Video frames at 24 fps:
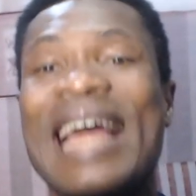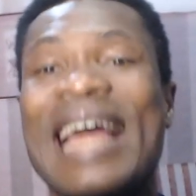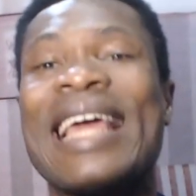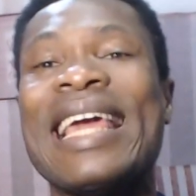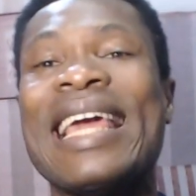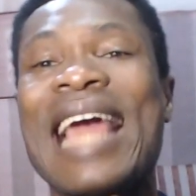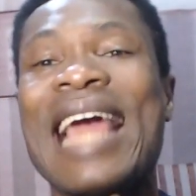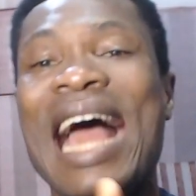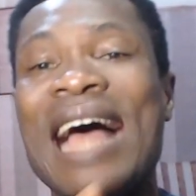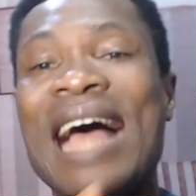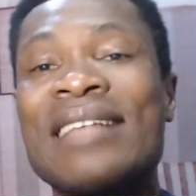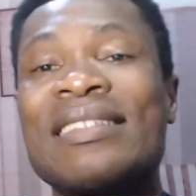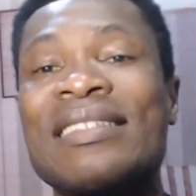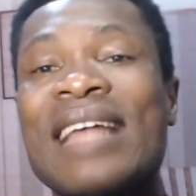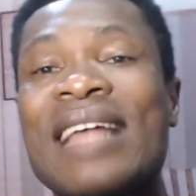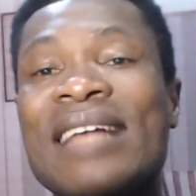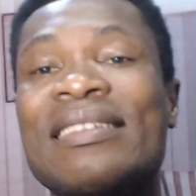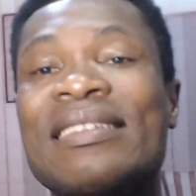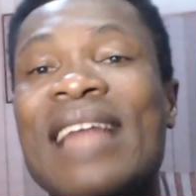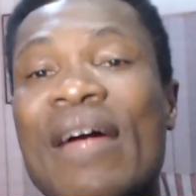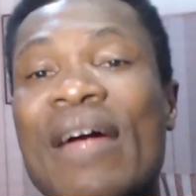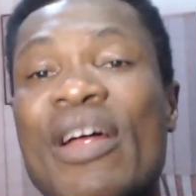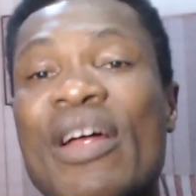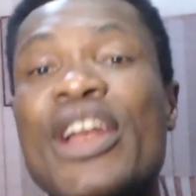He answers
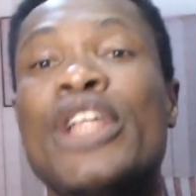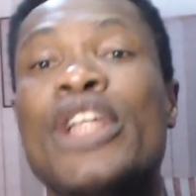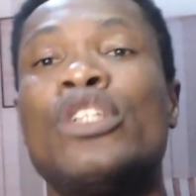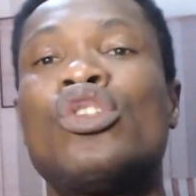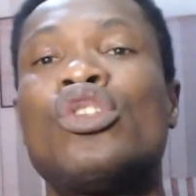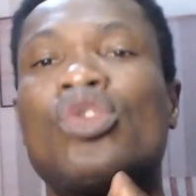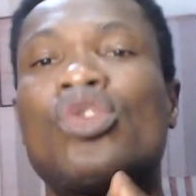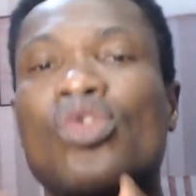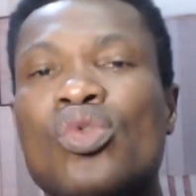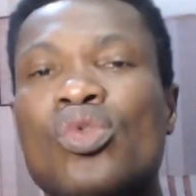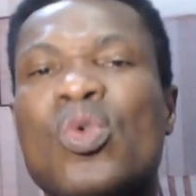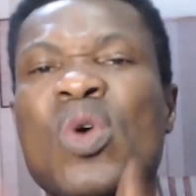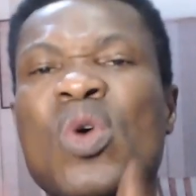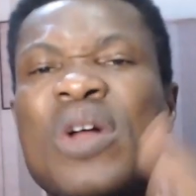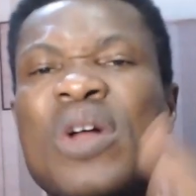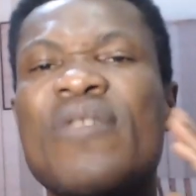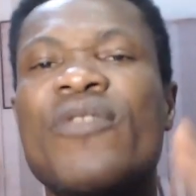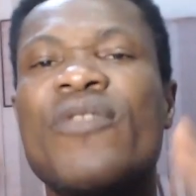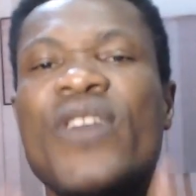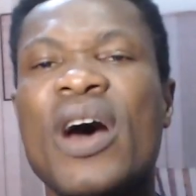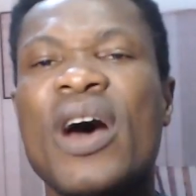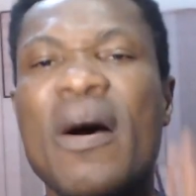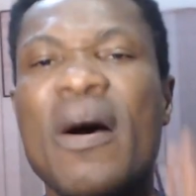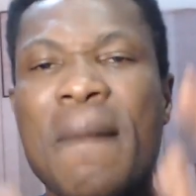directly to
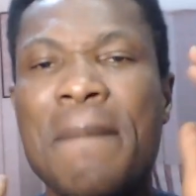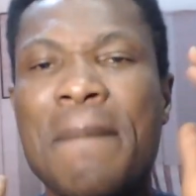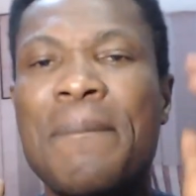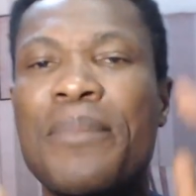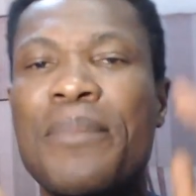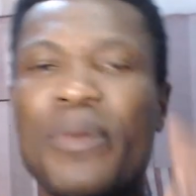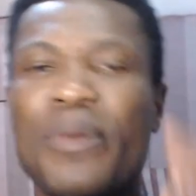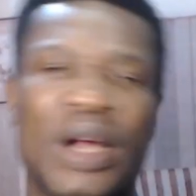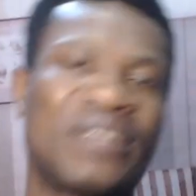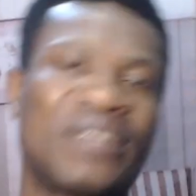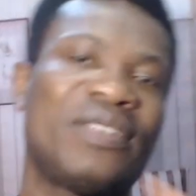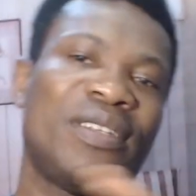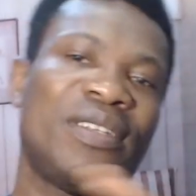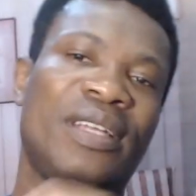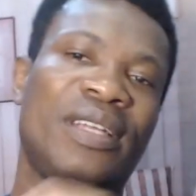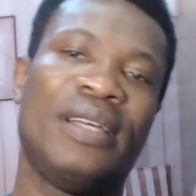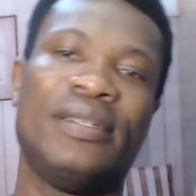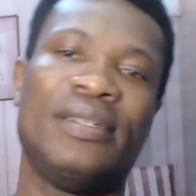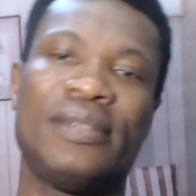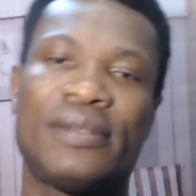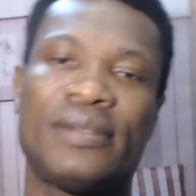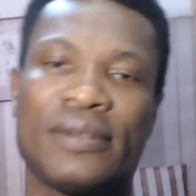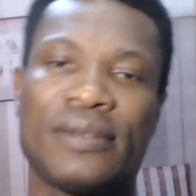the president.